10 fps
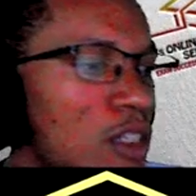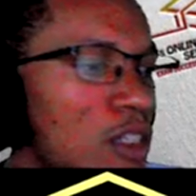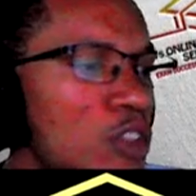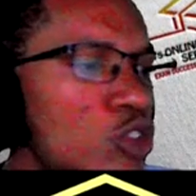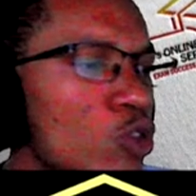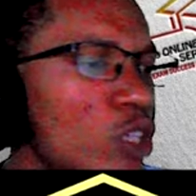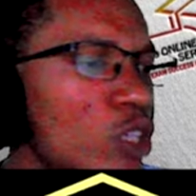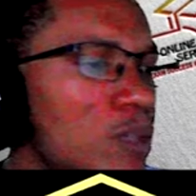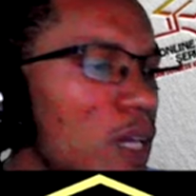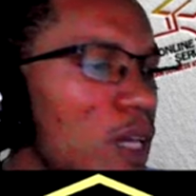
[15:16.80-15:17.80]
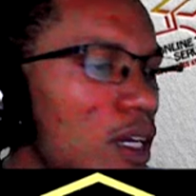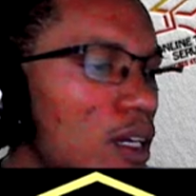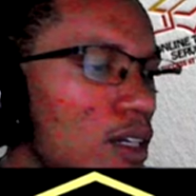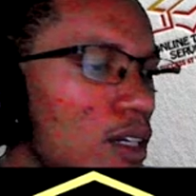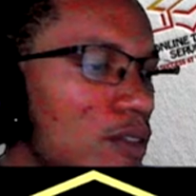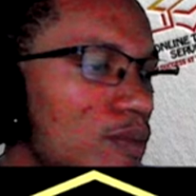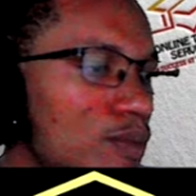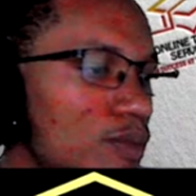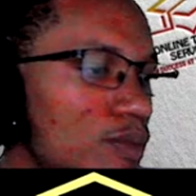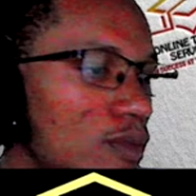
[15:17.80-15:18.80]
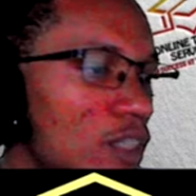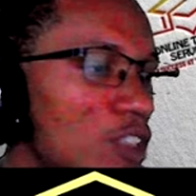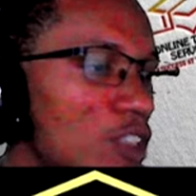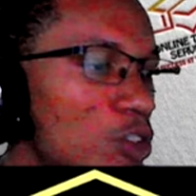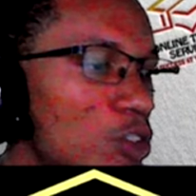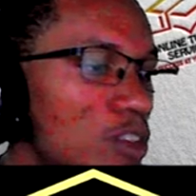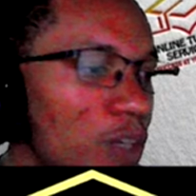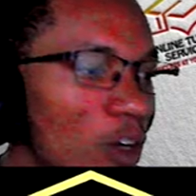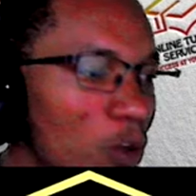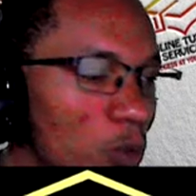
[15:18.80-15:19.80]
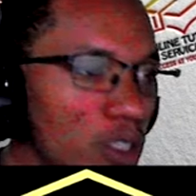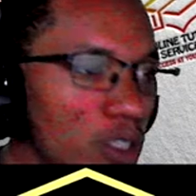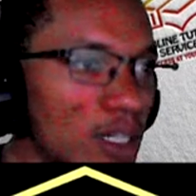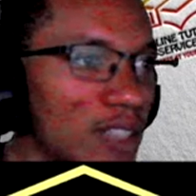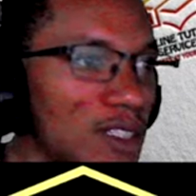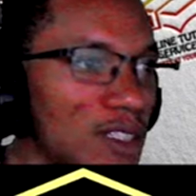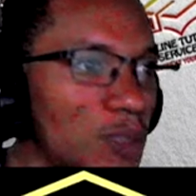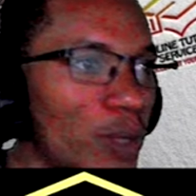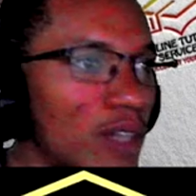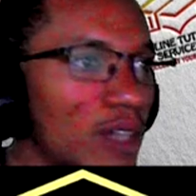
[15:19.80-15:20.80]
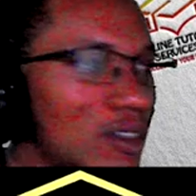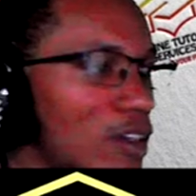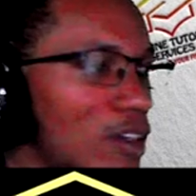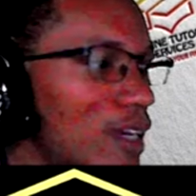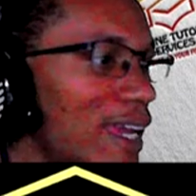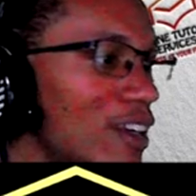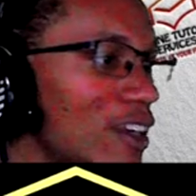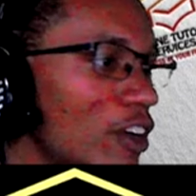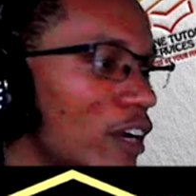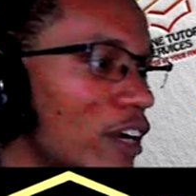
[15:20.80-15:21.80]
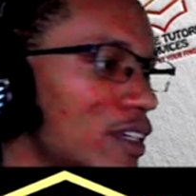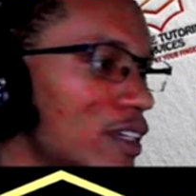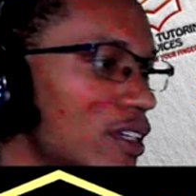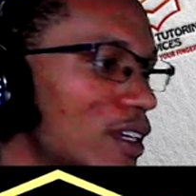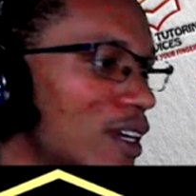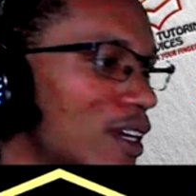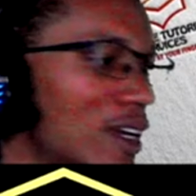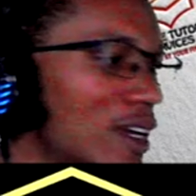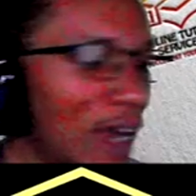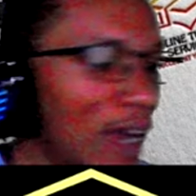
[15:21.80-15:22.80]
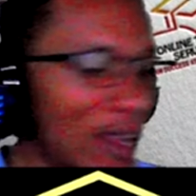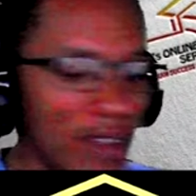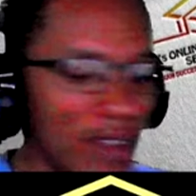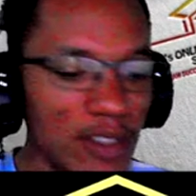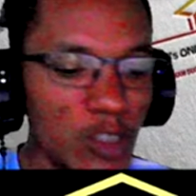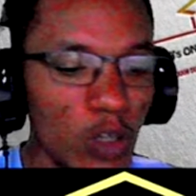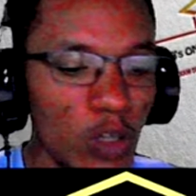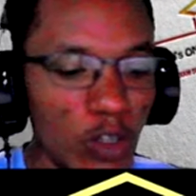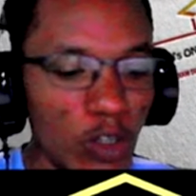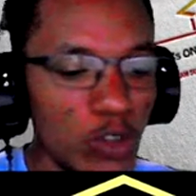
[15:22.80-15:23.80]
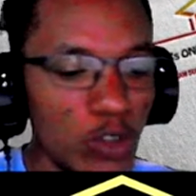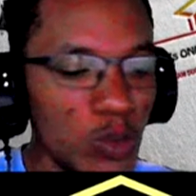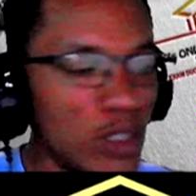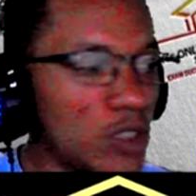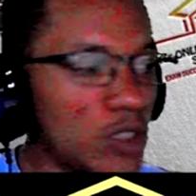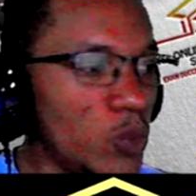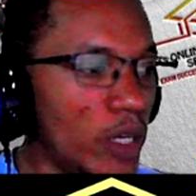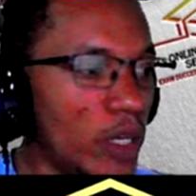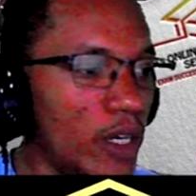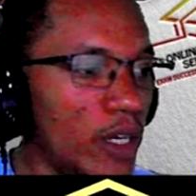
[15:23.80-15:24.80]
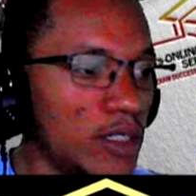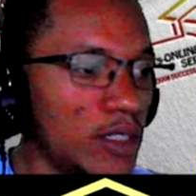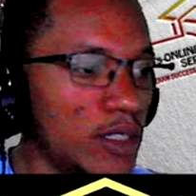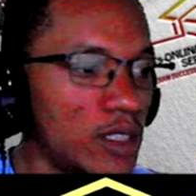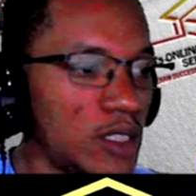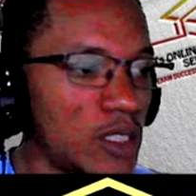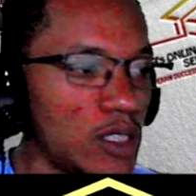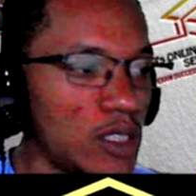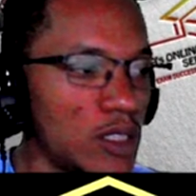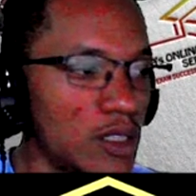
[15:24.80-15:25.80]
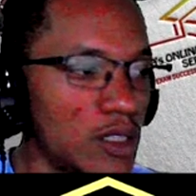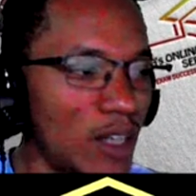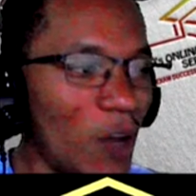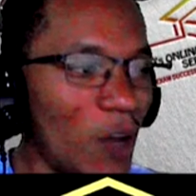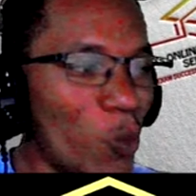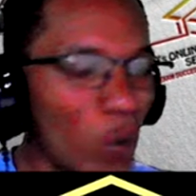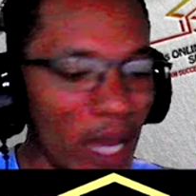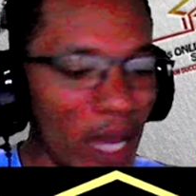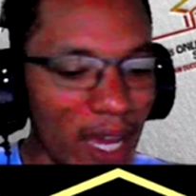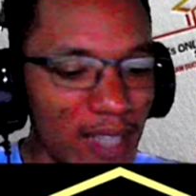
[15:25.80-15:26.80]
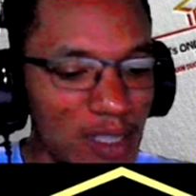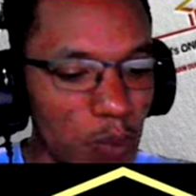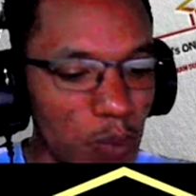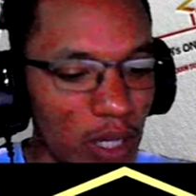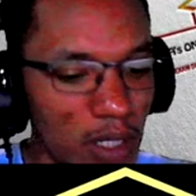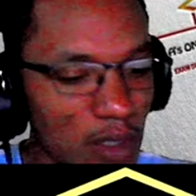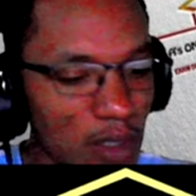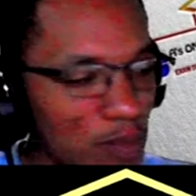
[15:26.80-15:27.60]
So rhythmic is going to be our word that is spelled incorrectly, and this is one of those words where it is a weird spelling.